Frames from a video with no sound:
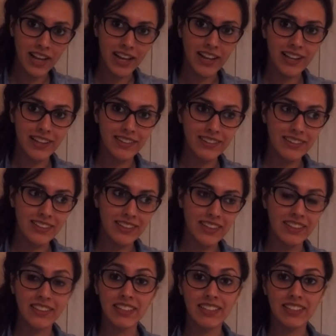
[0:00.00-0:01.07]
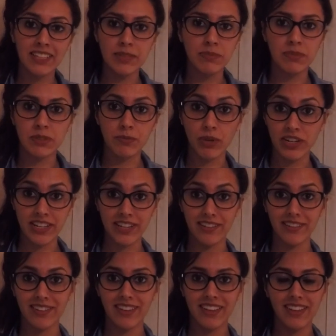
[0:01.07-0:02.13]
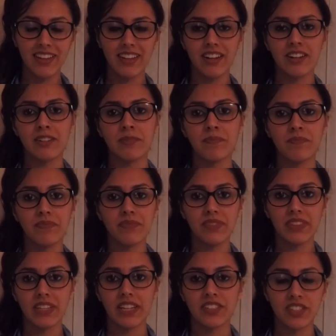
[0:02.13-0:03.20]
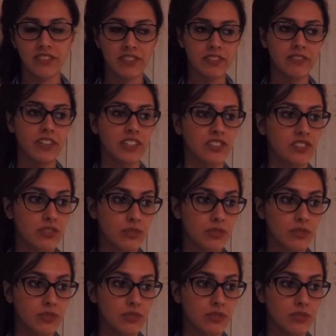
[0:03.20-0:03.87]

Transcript: and then they keep spreading the HIV infection.